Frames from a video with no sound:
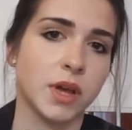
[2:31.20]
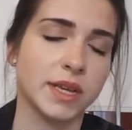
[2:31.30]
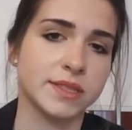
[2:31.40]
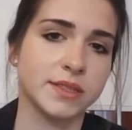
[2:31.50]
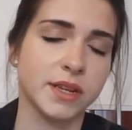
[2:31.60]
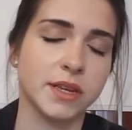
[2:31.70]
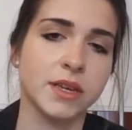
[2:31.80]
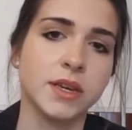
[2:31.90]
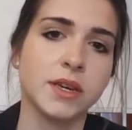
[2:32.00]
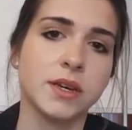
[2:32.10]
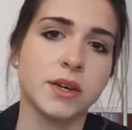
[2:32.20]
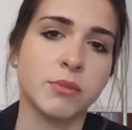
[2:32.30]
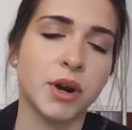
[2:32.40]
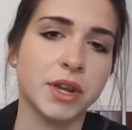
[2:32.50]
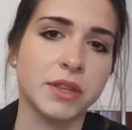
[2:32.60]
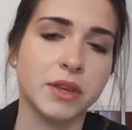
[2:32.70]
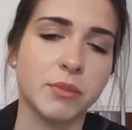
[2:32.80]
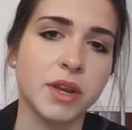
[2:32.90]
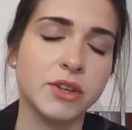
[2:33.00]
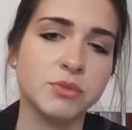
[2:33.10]
I study marketing
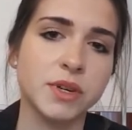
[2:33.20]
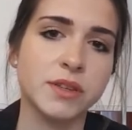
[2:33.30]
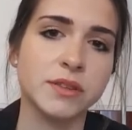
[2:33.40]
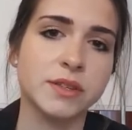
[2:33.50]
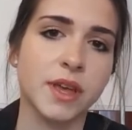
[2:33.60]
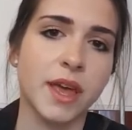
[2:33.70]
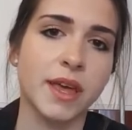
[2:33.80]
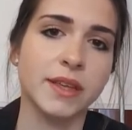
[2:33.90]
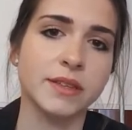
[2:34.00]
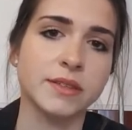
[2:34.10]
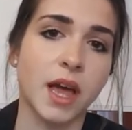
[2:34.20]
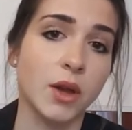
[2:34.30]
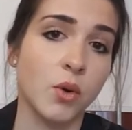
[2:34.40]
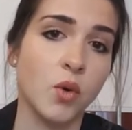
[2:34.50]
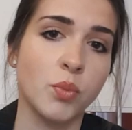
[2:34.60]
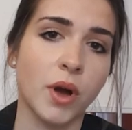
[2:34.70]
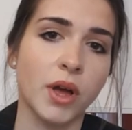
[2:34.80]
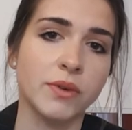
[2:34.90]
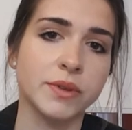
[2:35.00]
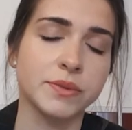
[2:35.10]
management, and I hope
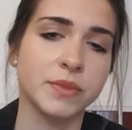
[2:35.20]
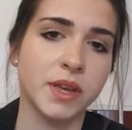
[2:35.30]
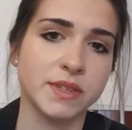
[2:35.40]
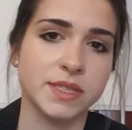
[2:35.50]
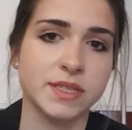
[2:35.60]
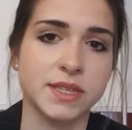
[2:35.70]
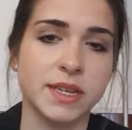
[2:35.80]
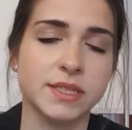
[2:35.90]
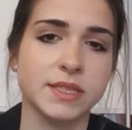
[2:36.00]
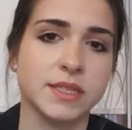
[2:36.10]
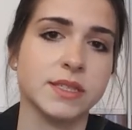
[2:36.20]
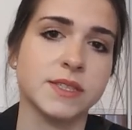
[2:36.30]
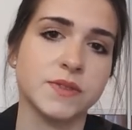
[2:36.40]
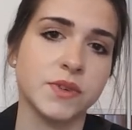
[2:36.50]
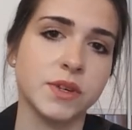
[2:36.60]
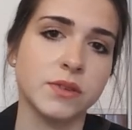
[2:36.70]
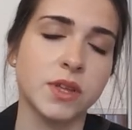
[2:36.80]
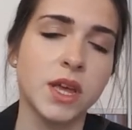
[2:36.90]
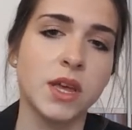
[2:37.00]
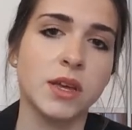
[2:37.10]
I will have a success in this
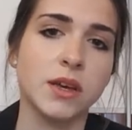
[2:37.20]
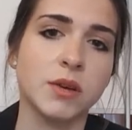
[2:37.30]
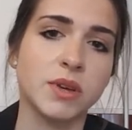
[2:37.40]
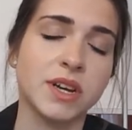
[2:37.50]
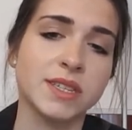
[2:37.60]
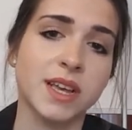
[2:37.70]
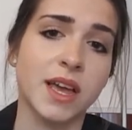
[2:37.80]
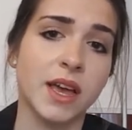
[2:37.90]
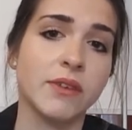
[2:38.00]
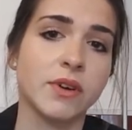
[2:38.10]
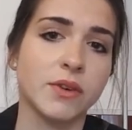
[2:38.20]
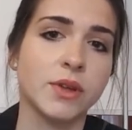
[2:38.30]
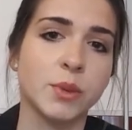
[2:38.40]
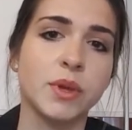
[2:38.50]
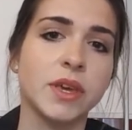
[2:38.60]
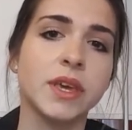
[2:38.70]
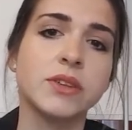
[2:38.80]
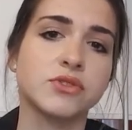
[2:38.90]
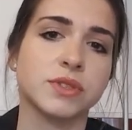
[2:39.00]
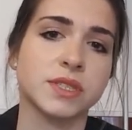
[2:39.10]
field because I have a really big
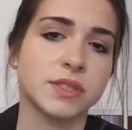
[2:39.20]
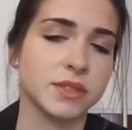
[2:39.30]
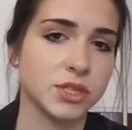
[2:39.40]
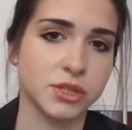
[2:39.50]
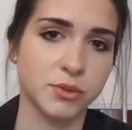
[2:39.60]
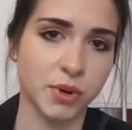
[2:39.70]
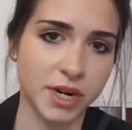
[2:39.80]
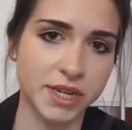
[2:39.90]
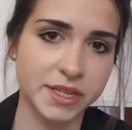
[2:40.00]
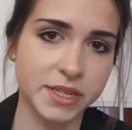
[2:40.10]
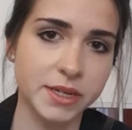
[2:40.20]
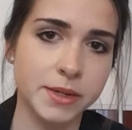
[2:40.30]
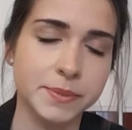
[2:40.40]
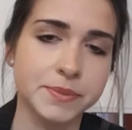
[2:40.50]
interest in digital marketing.